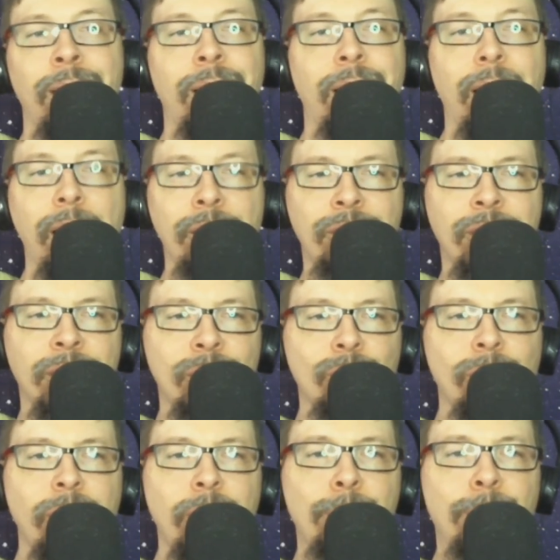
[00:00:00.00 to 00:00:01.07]
I've never
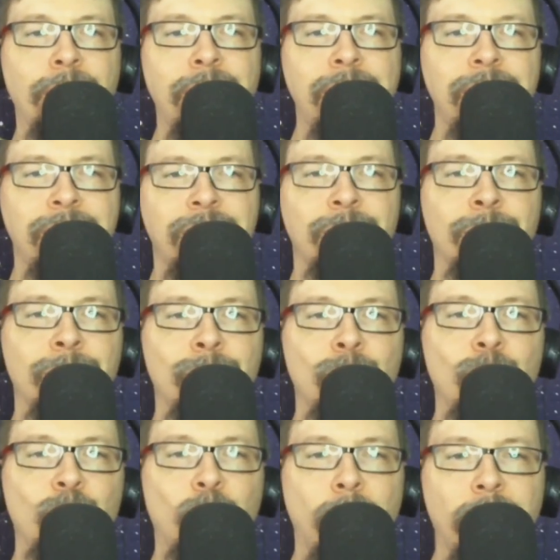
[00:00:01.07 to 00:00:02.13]
really played someone who
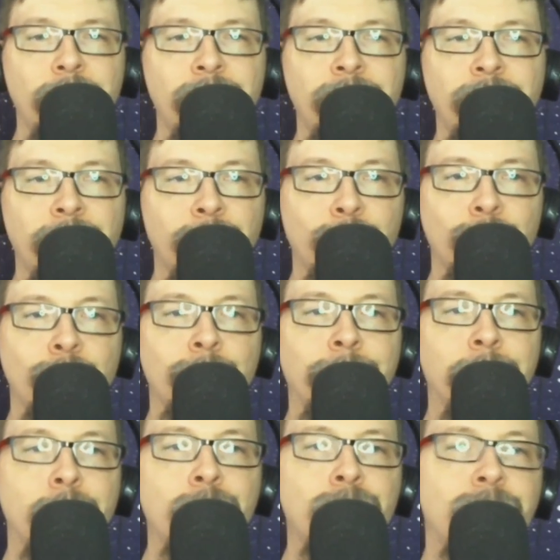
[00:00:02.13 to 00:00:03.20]
walks into the room
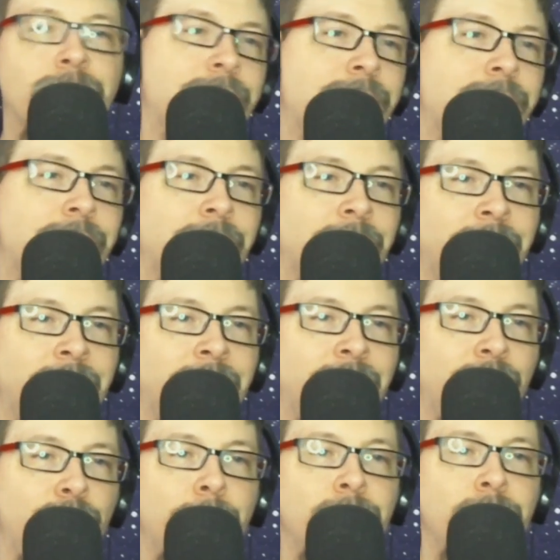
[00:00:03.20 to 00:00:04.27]
and owns it,
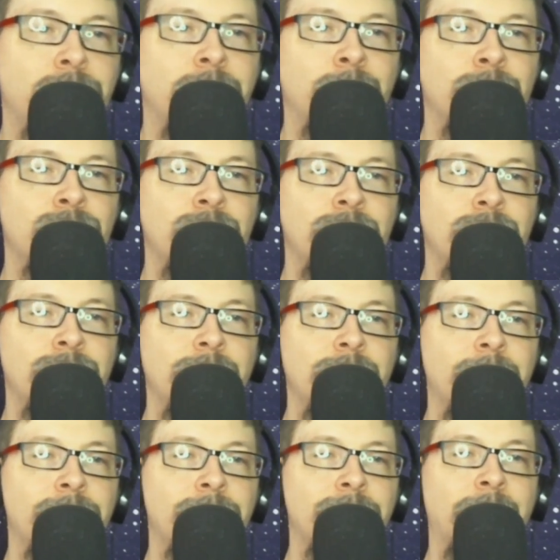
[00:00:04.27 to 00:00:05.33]
especially when she
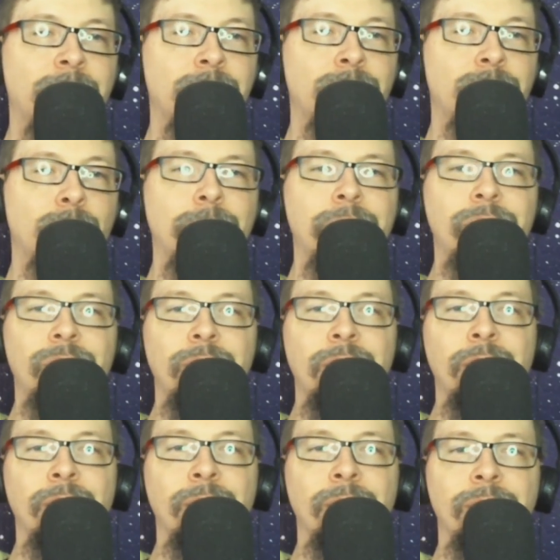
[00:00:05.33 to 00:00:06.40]
starts out so
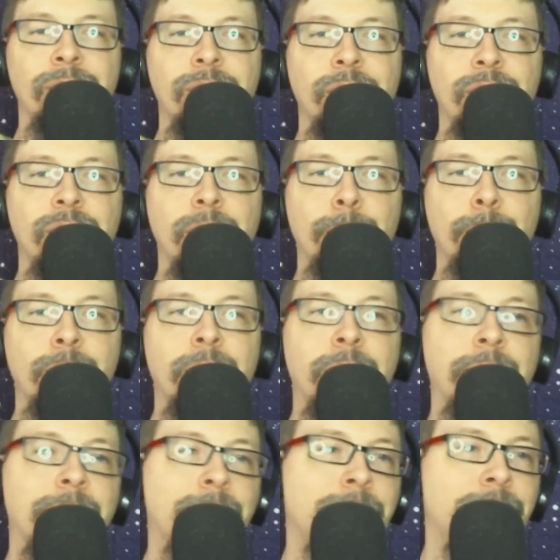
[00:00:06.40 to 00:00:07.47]
insecure and
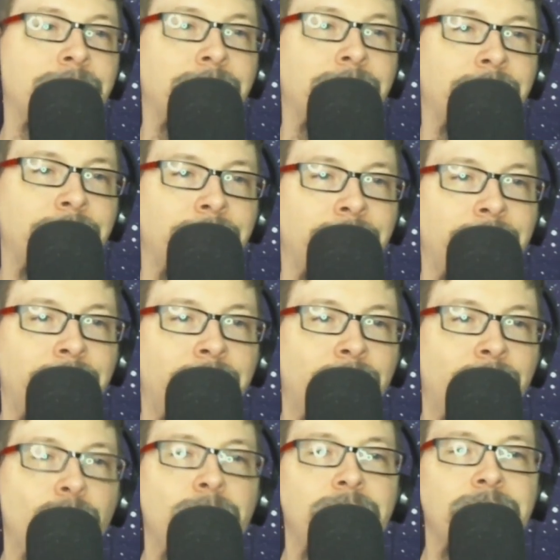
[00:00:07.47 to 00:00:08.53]
self-deprecating.
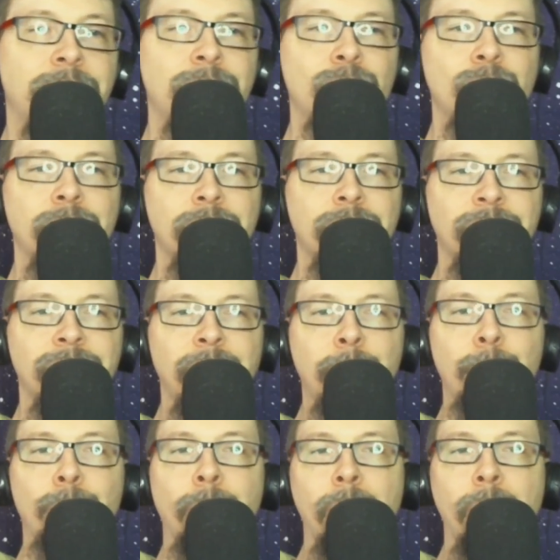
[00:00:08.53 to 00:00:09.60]
We didn't want to see
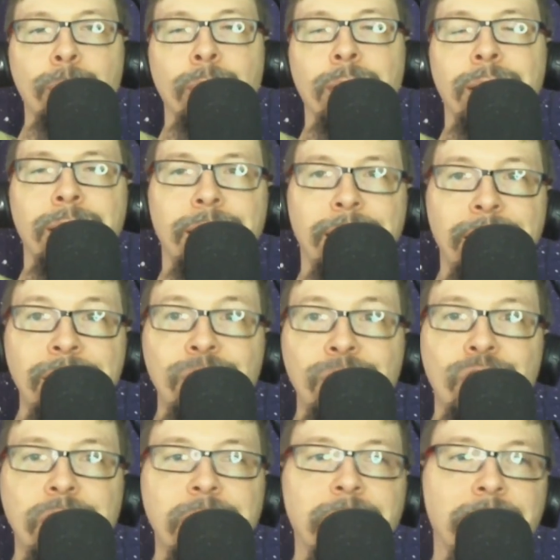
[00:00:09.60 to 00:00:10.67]
Barbara in
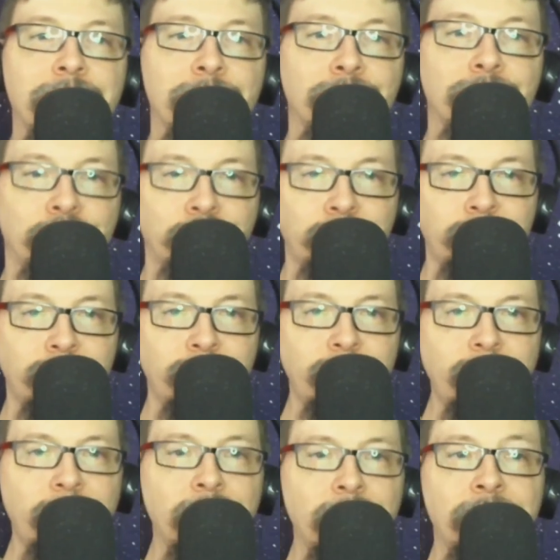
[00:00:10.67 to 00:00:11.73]
Cheetah,
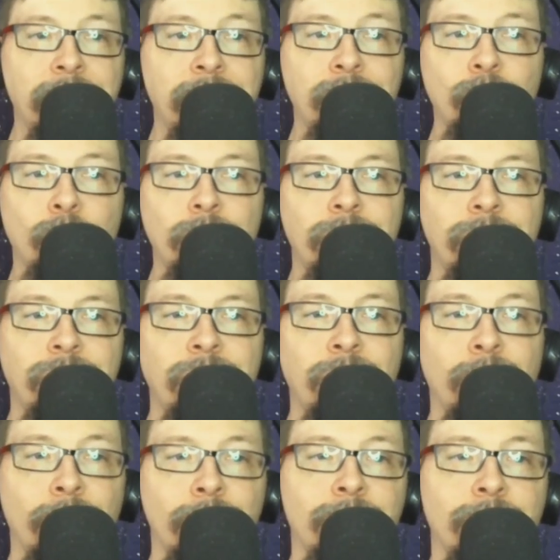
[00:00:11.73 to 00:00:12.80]
and I didn't want to see
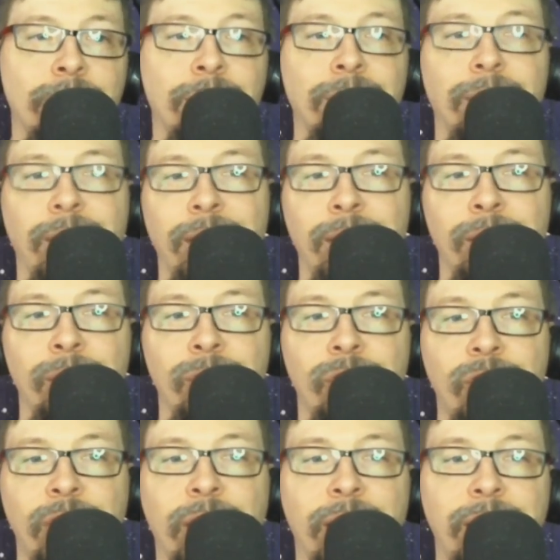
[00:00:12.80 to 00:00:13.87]
Kirsten in
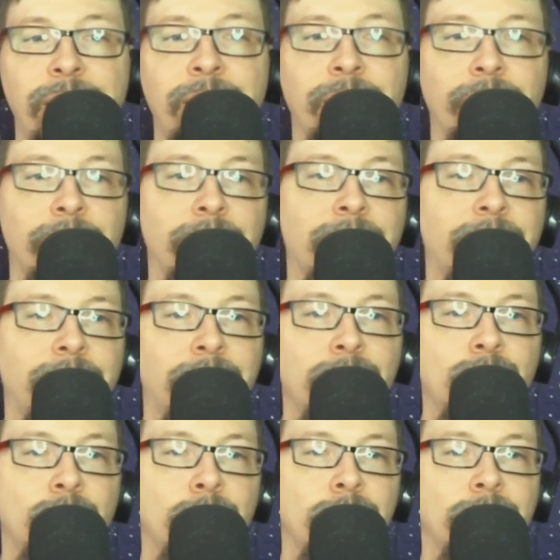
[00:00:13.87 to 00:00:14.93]
Cheetah either,"
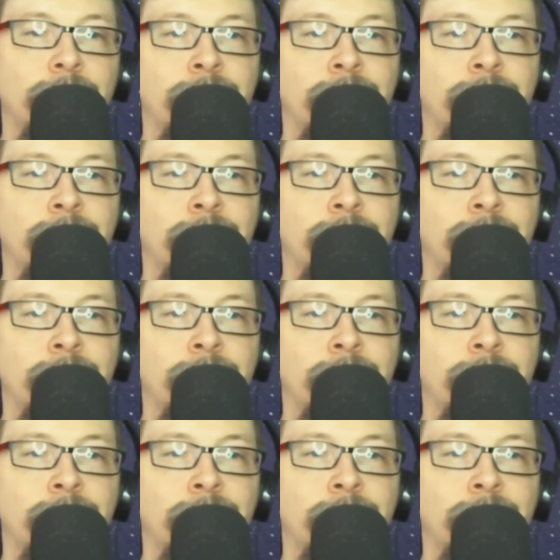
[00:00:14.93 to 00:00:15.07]
unquote.